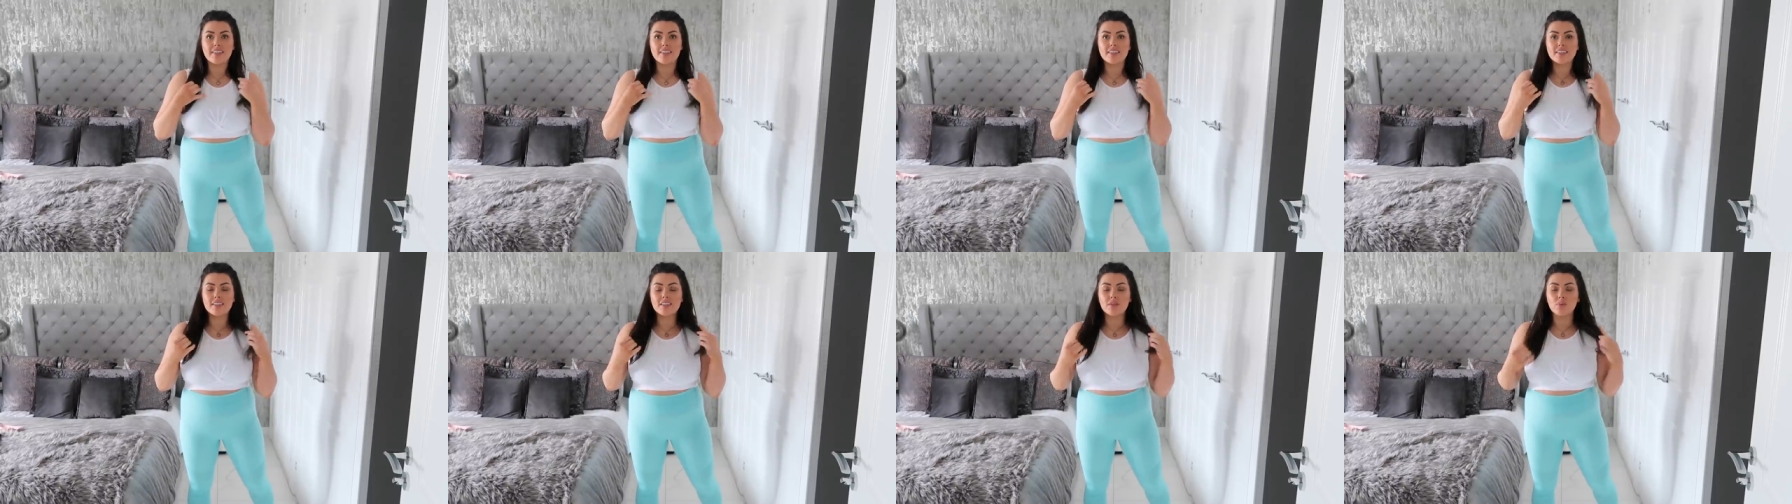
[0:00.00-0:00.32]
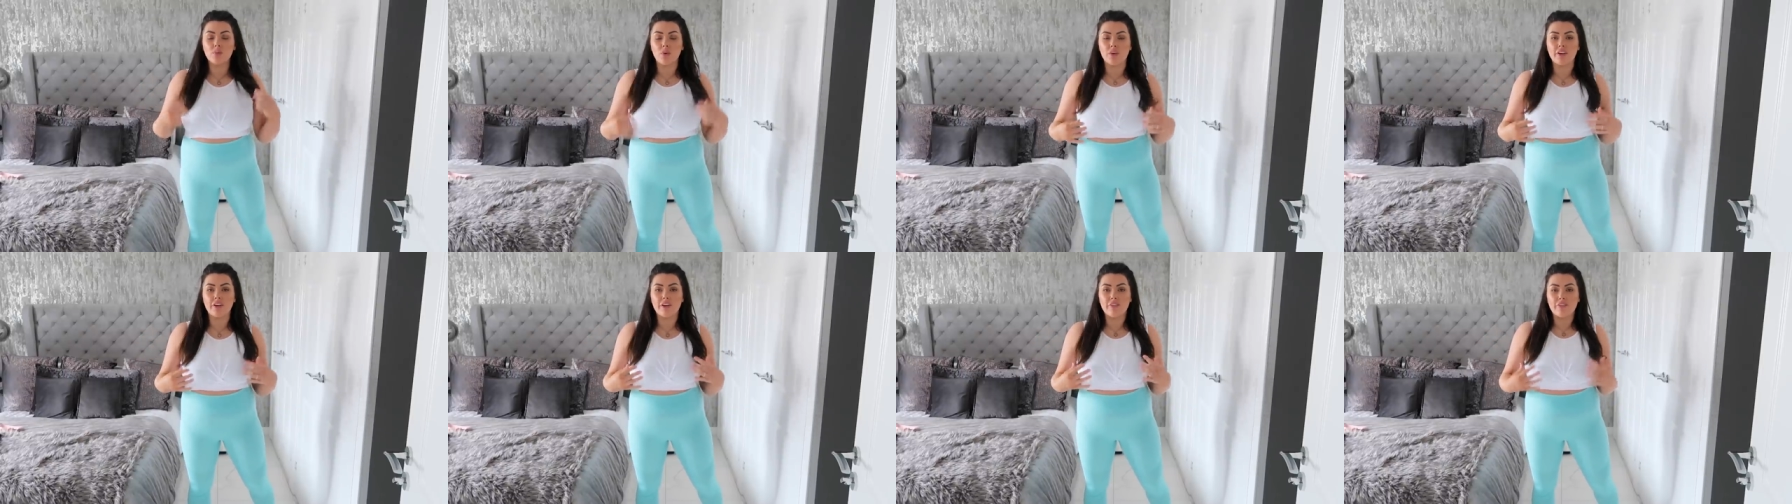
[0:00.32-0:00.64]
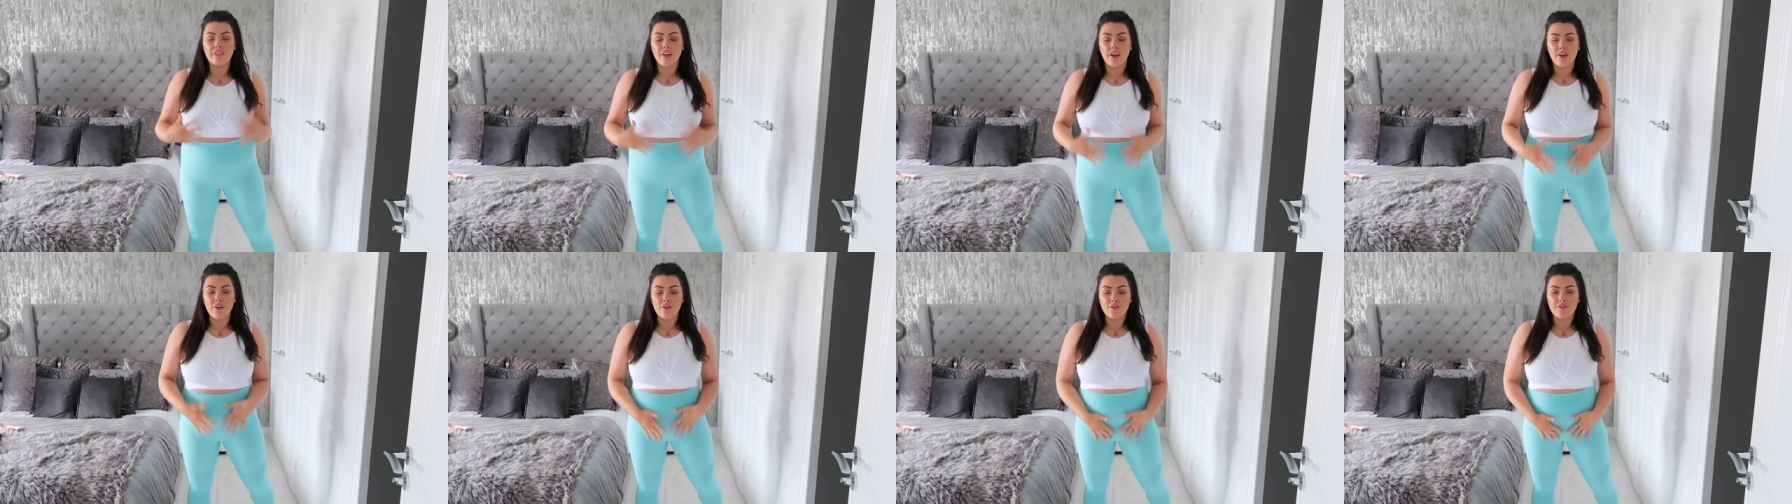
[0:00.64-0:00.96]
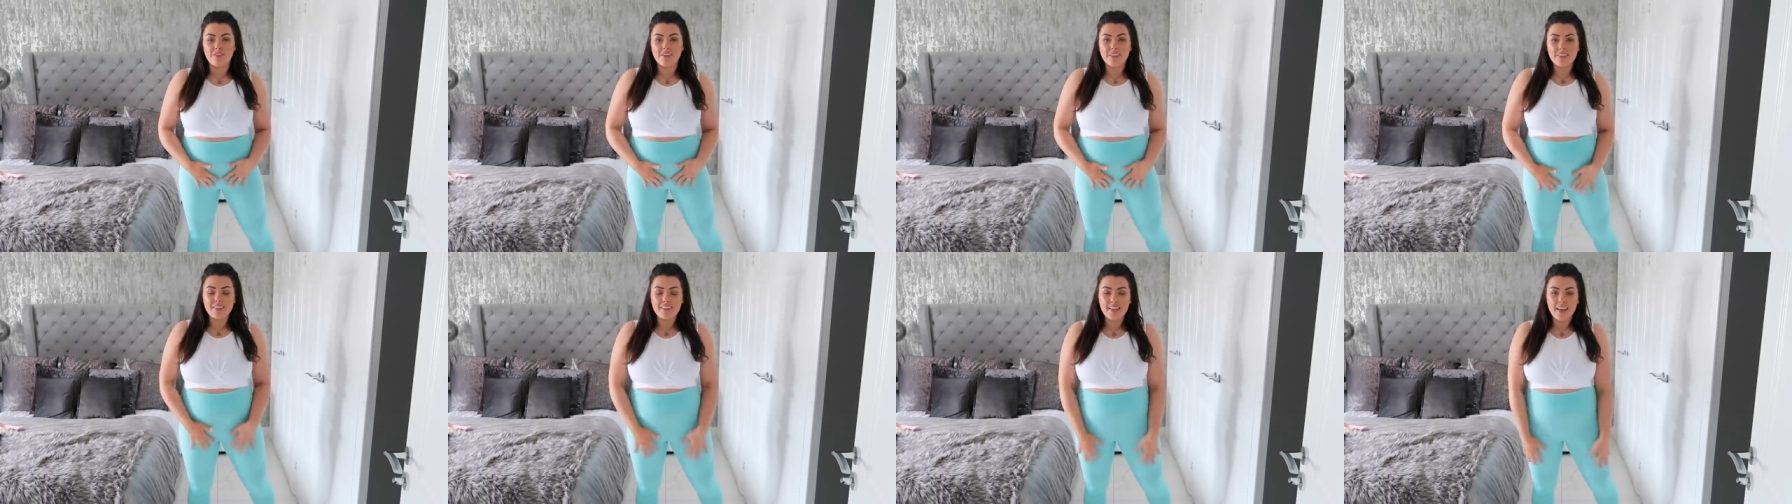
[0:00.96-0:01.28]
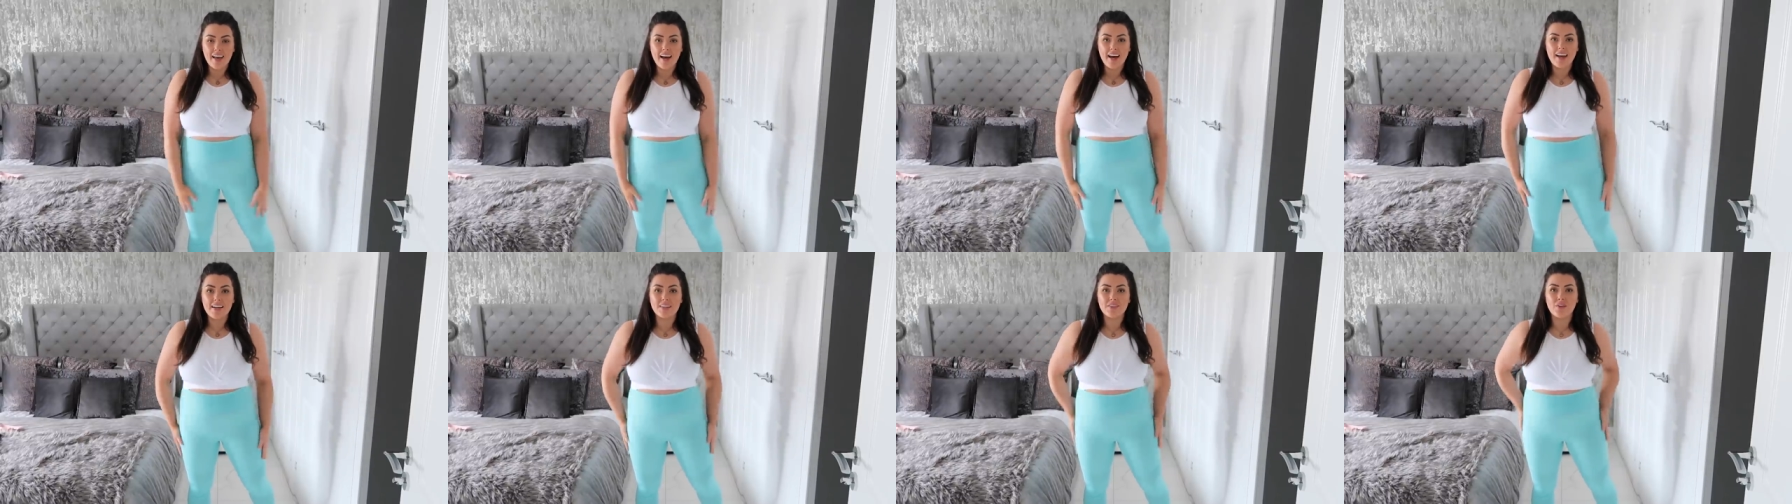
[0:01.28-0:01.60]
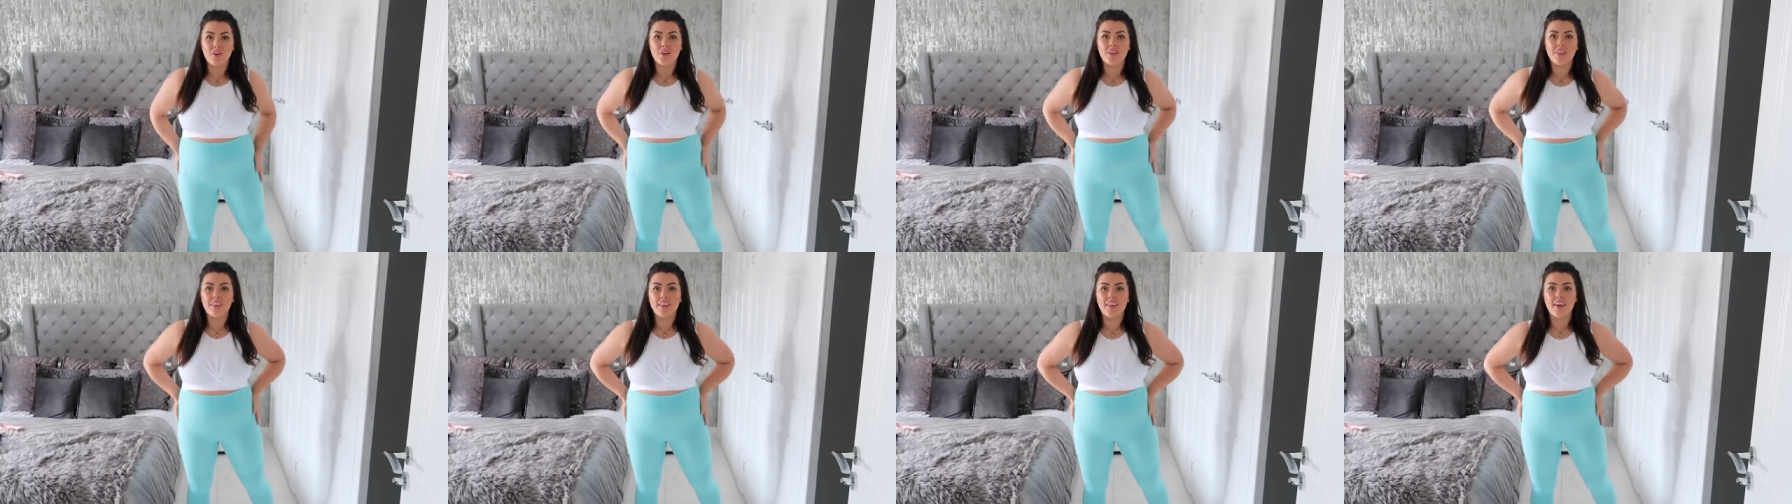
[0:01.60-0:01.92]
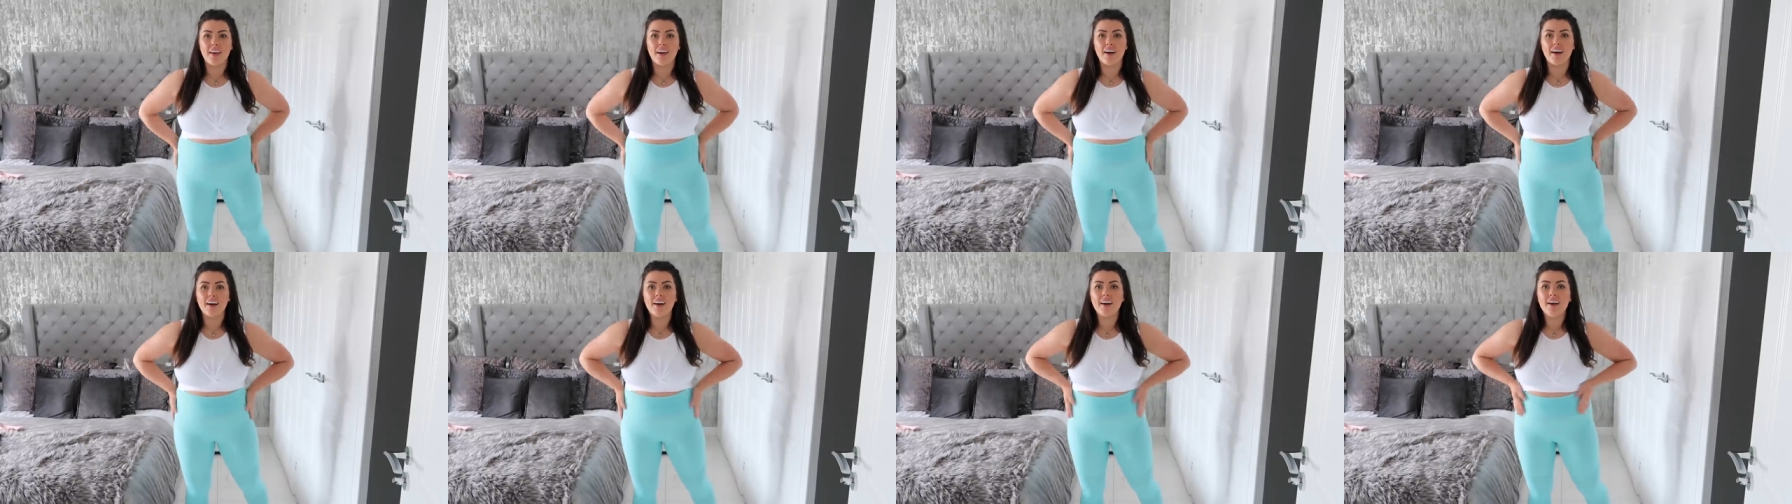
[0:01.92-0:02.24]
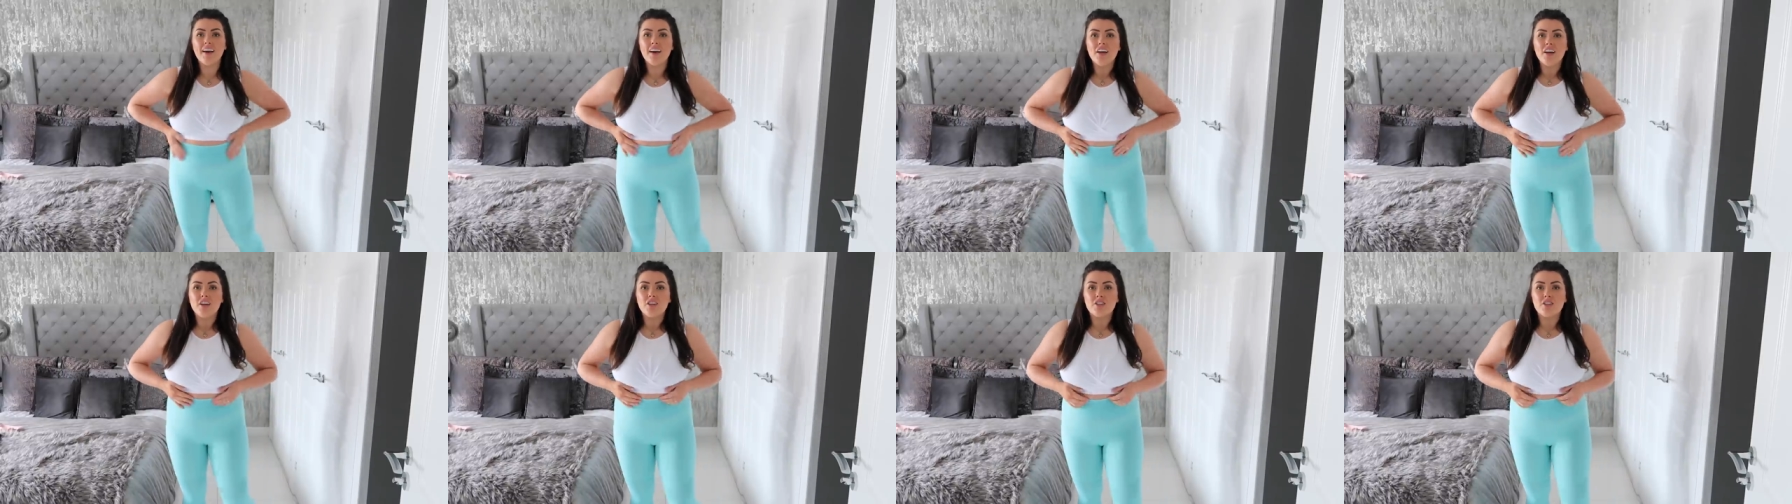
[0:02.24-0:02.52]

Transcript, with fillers: and this is one of the outfits they had on there.